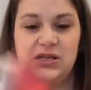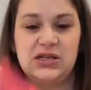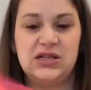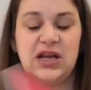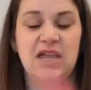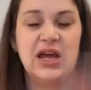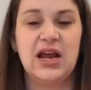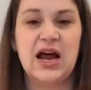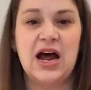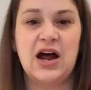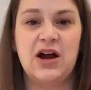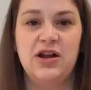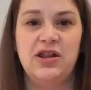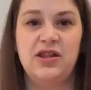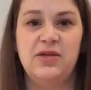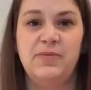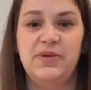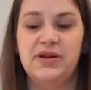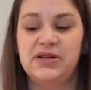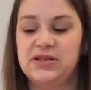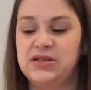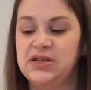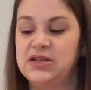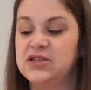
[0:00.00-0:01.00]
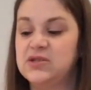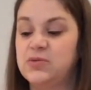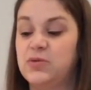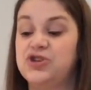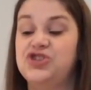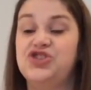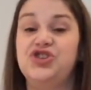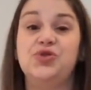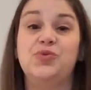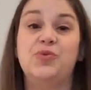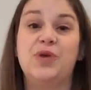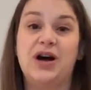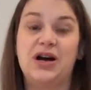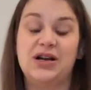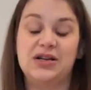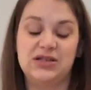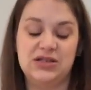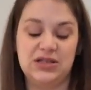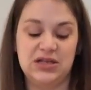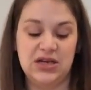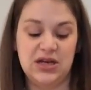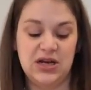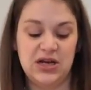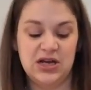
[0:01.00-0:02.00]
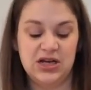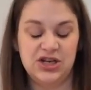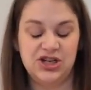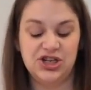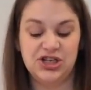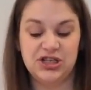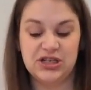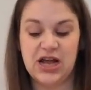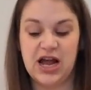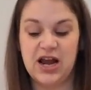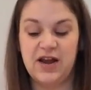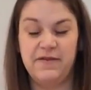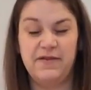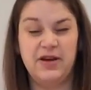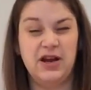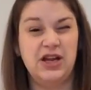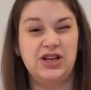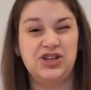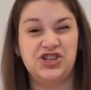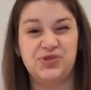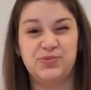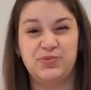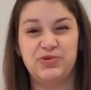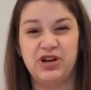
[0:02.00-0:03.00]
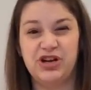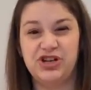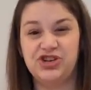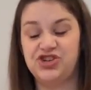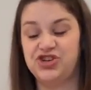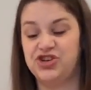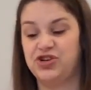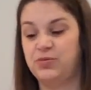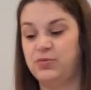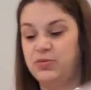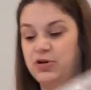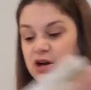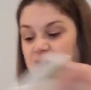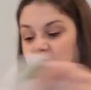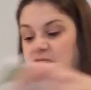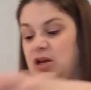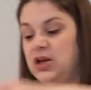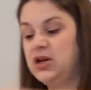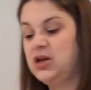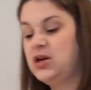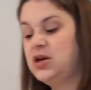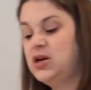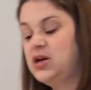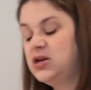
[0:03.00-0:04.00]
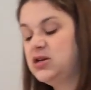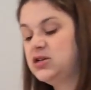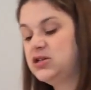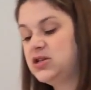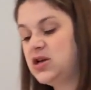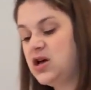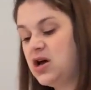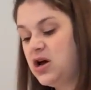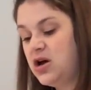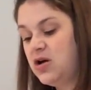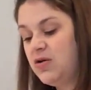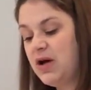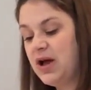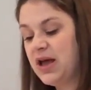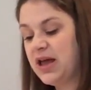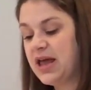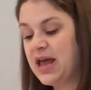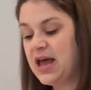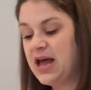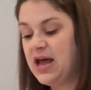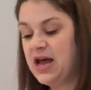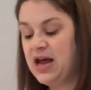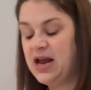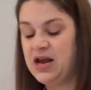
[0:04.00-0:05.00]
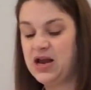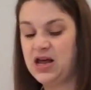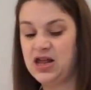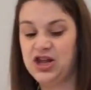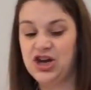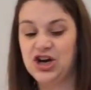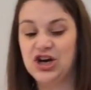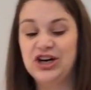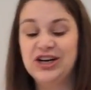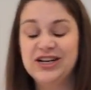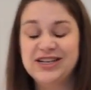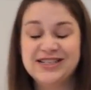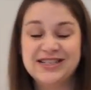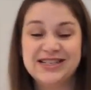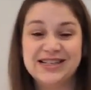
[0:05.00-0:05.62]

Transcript: to get out of the business what you want. Just kind of an inspirational book. So again, there is